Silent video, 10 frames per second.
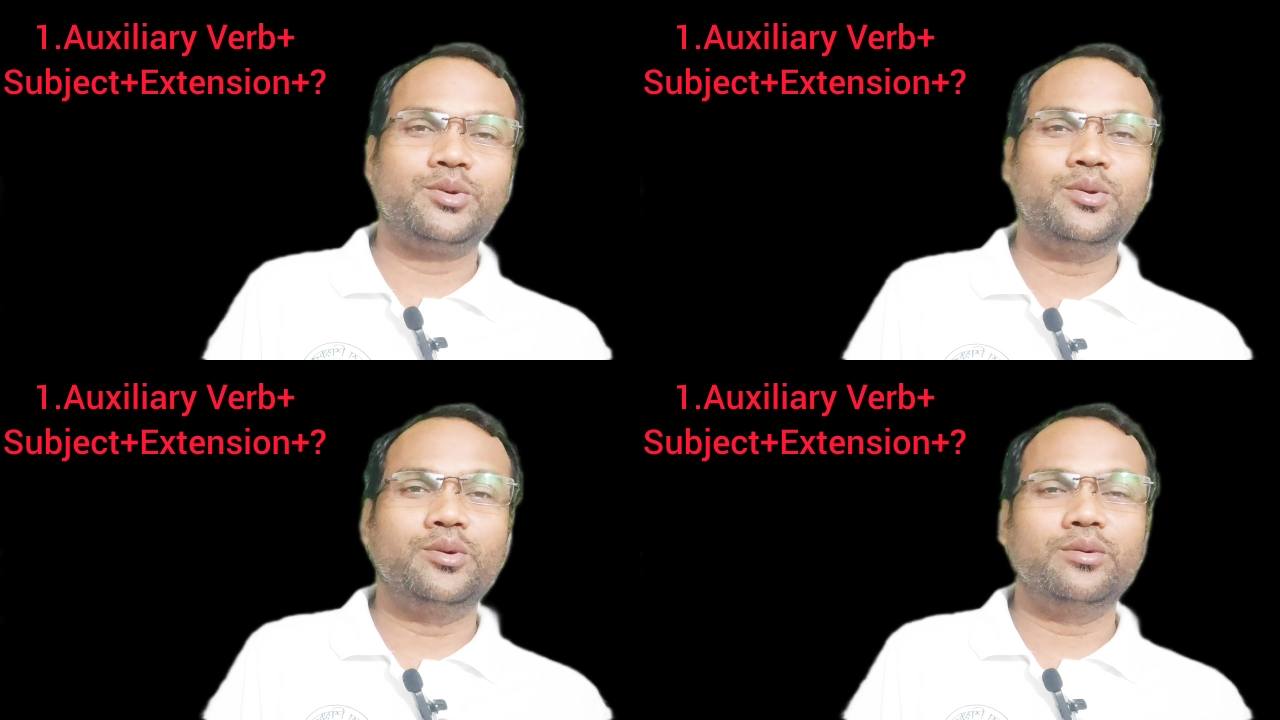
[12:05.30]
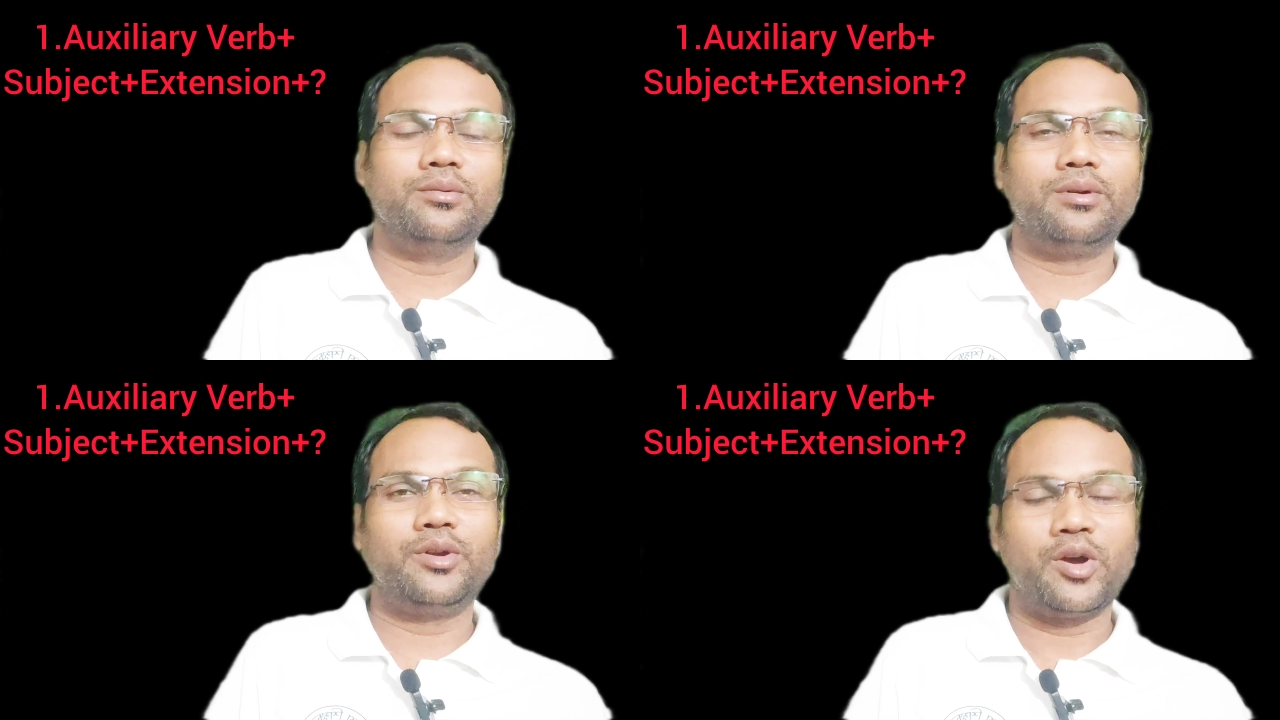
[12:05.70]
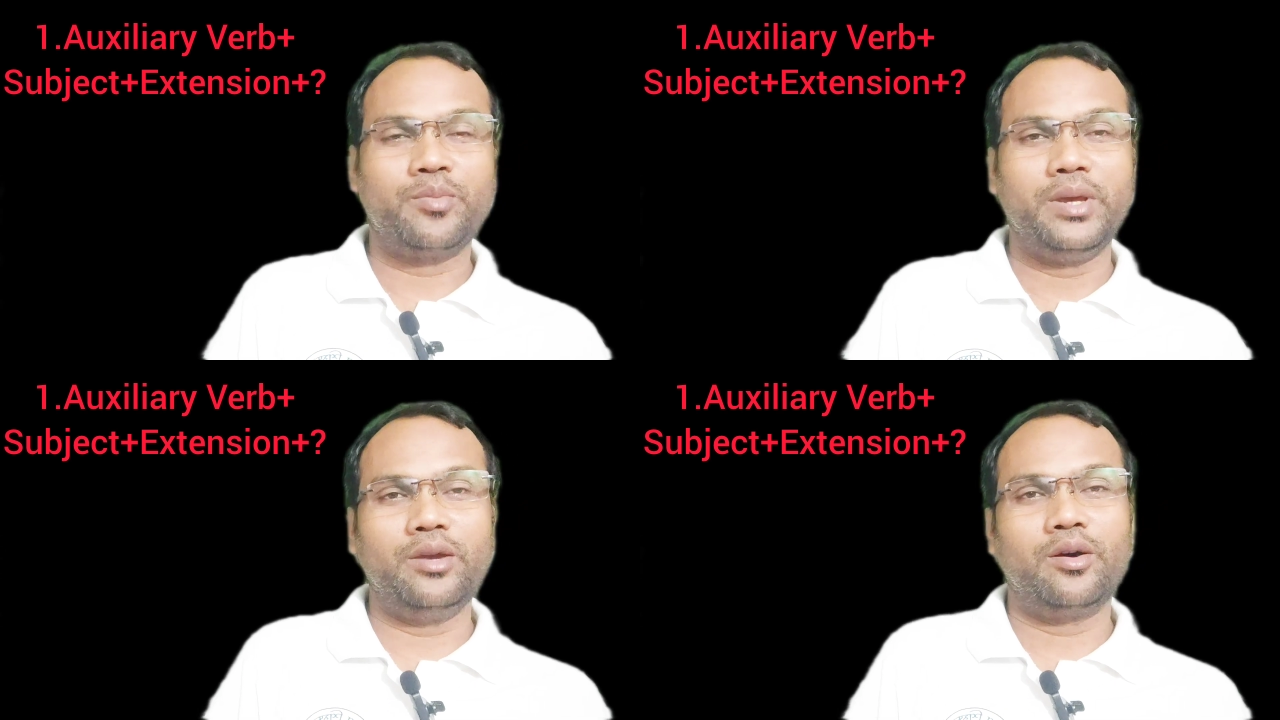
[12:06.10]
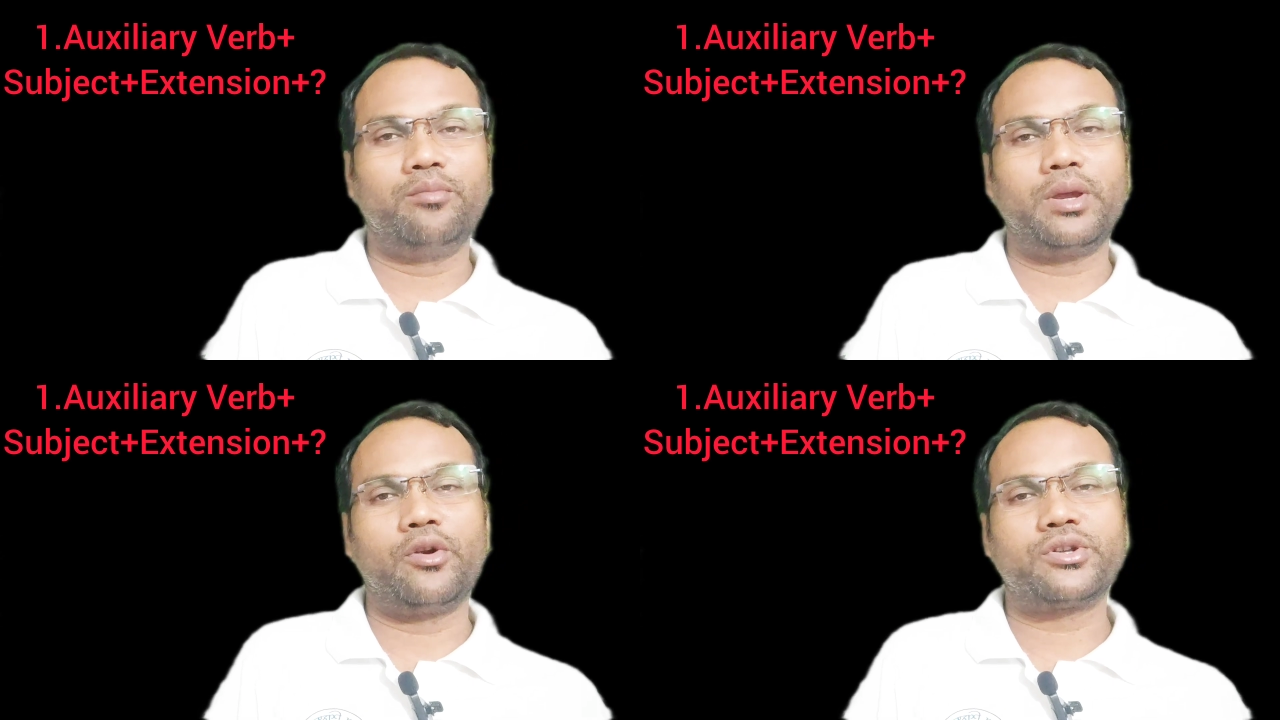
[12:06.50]
to knock me
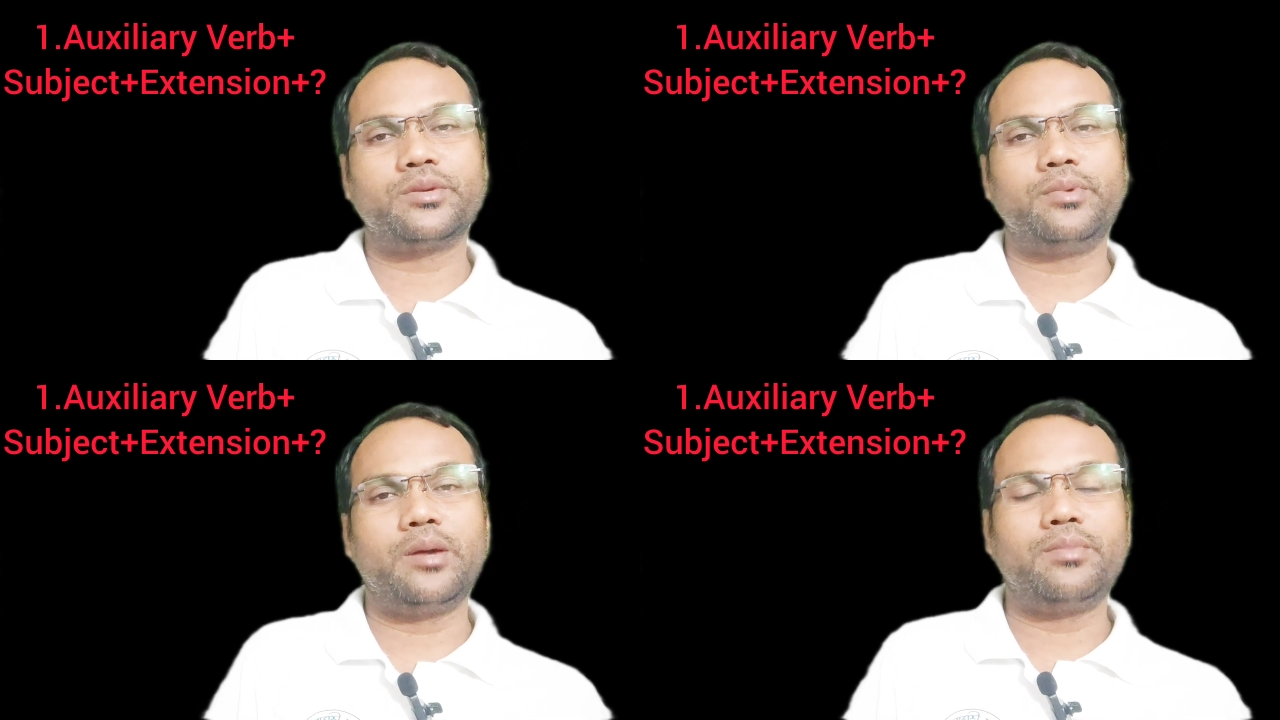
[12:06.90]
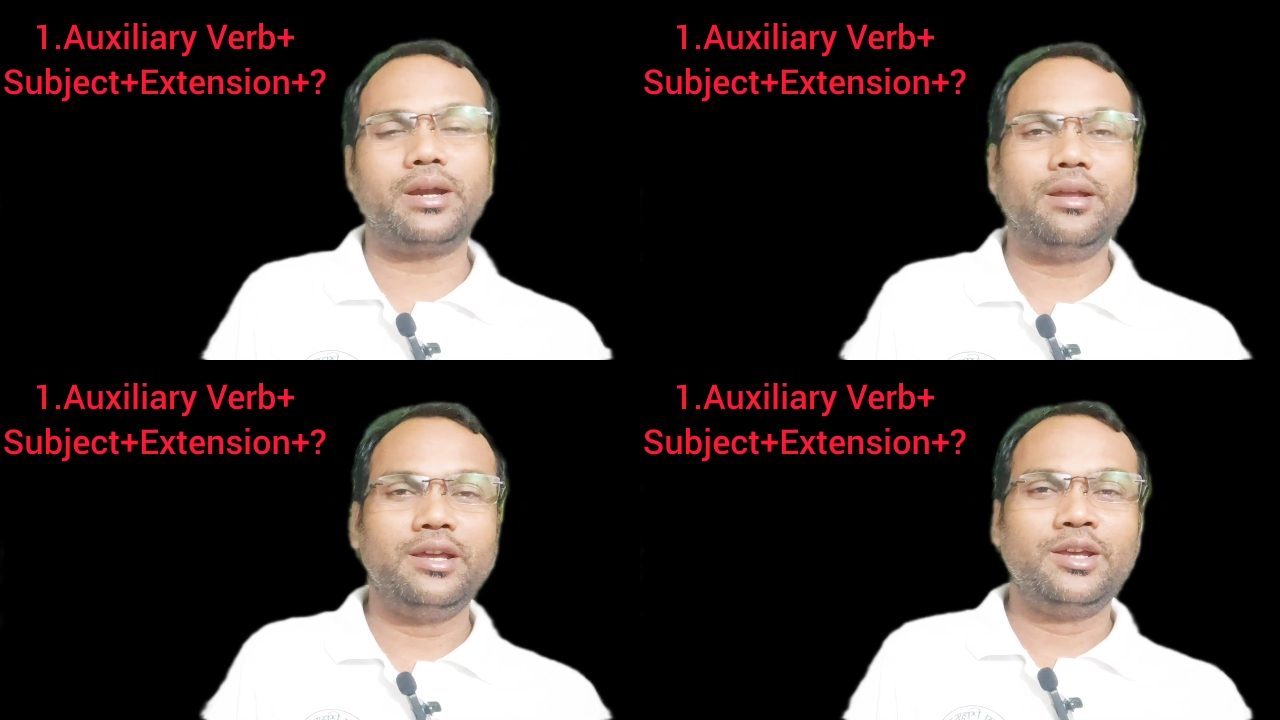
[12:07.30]
on my WhatsApp number.